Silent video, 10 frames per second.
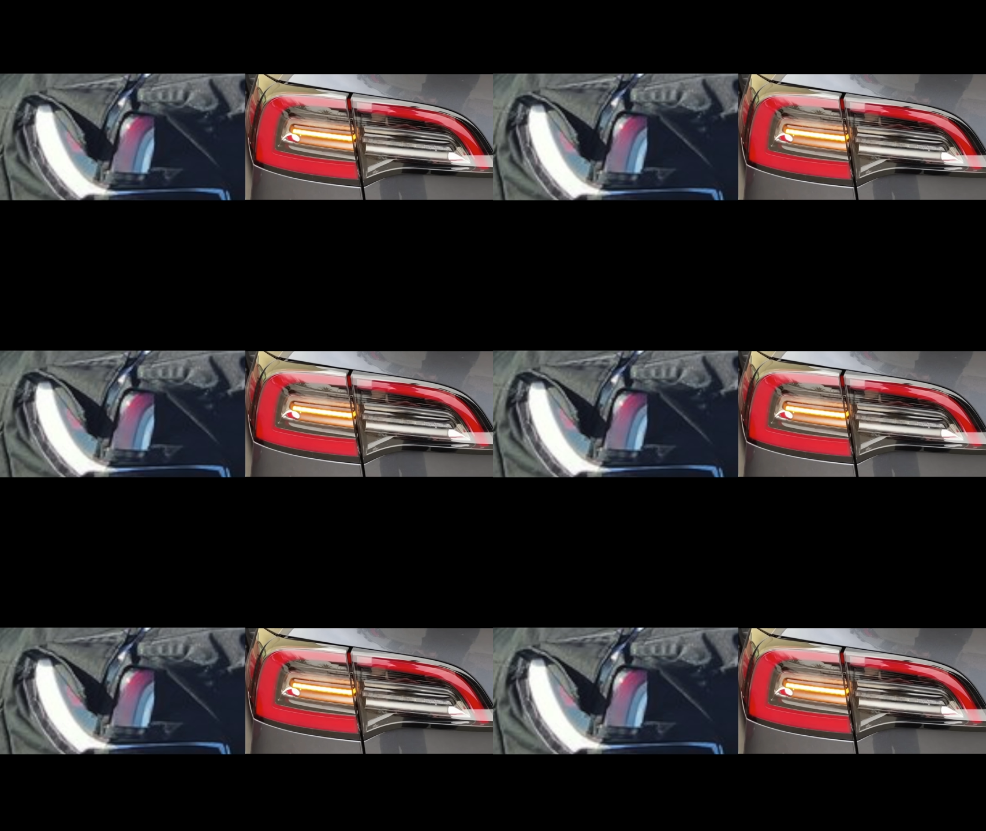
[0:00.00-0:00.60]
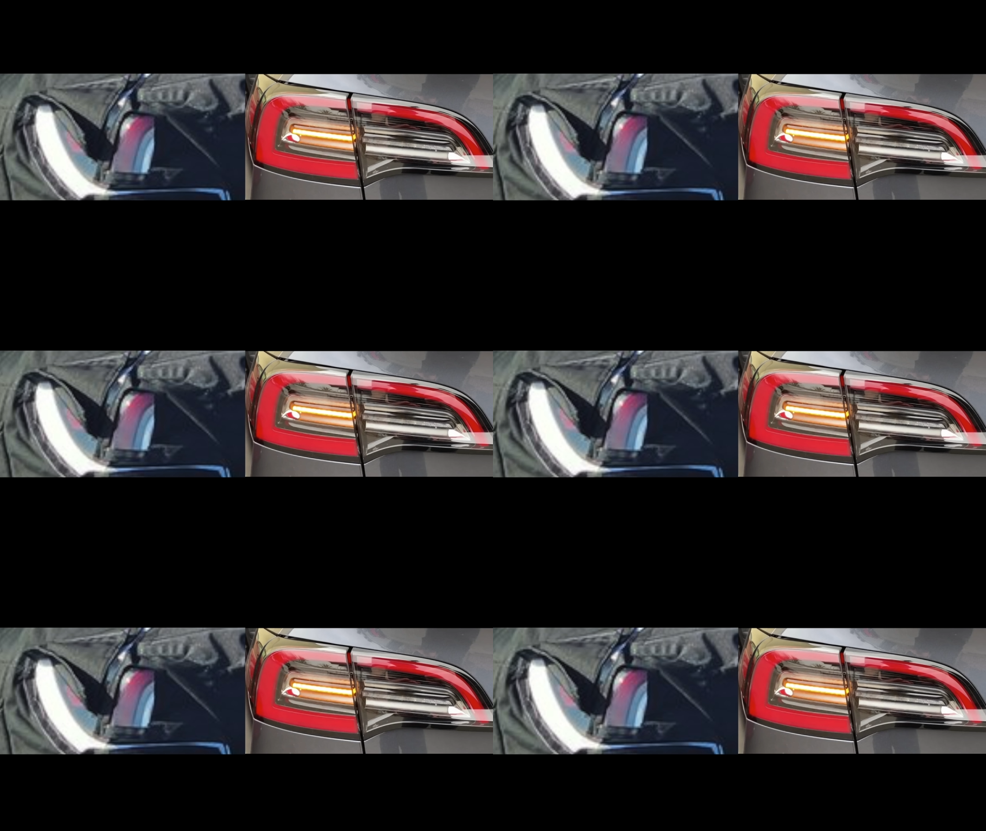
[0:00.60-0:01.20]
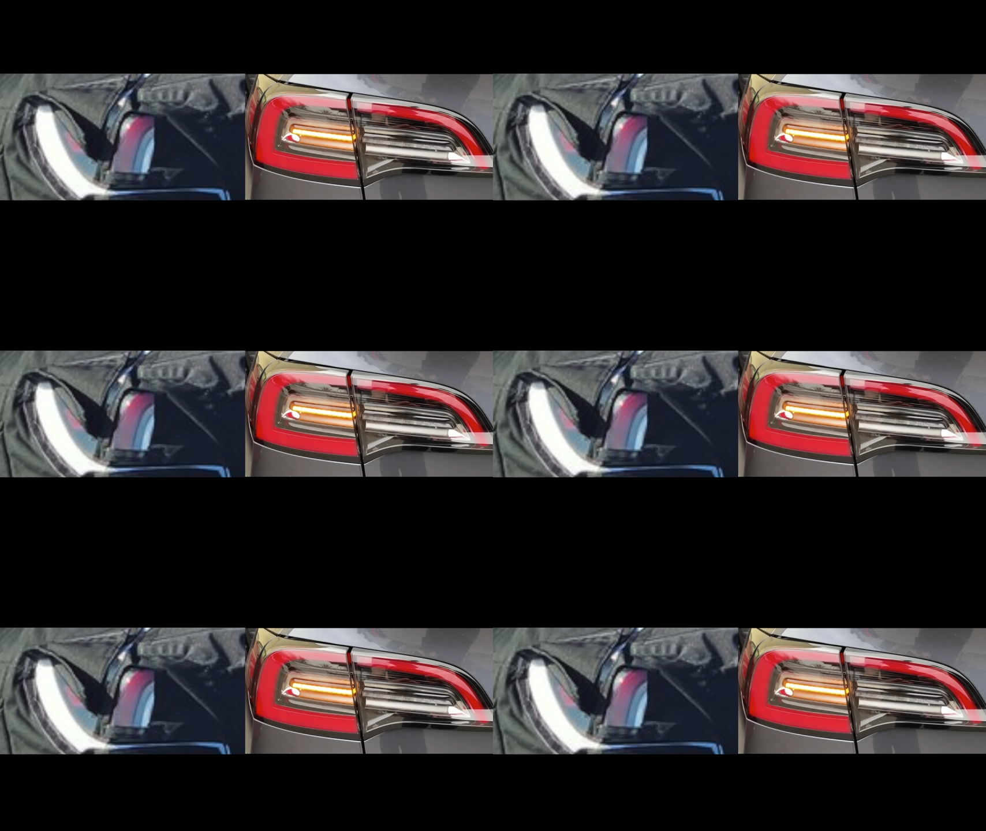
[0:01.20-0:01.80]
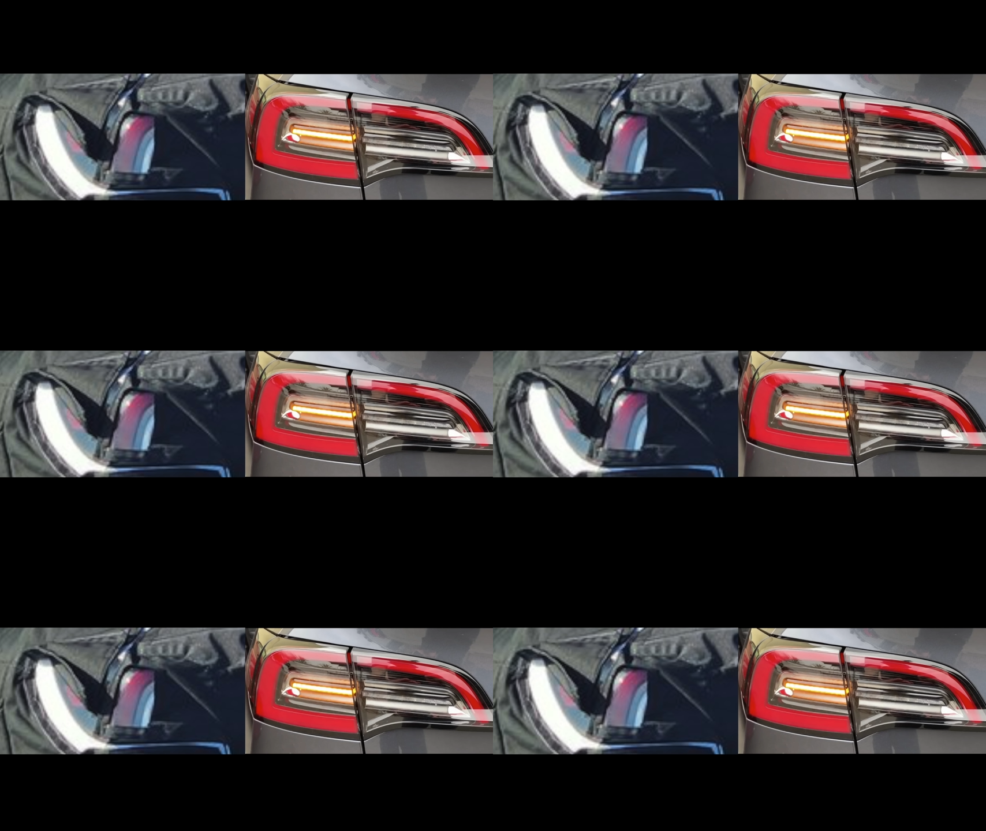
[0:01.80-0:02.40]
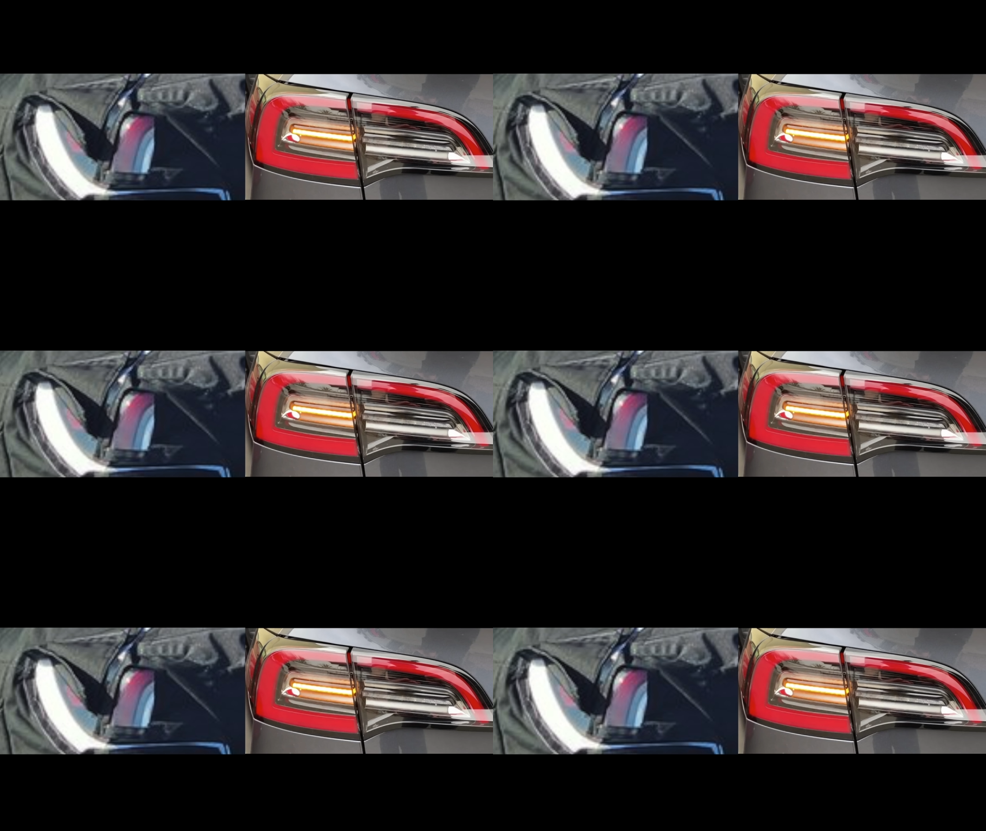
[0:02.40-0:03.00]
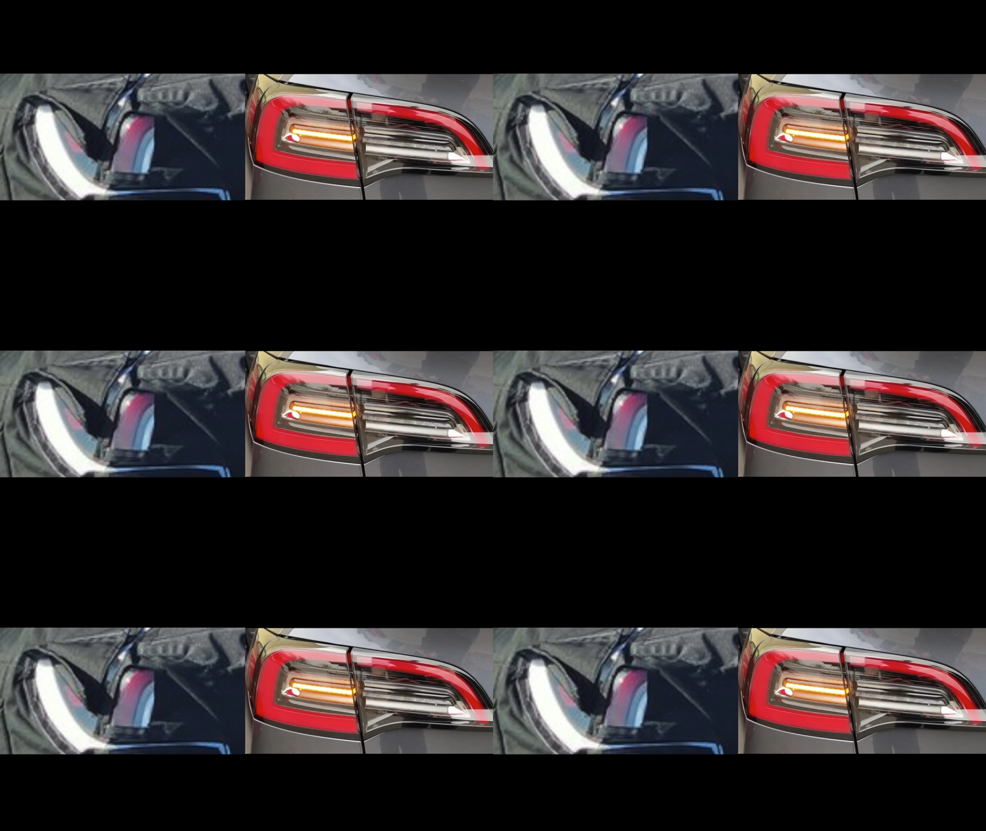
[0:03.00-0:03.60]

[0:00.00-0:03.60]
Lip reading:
(no speaker visible)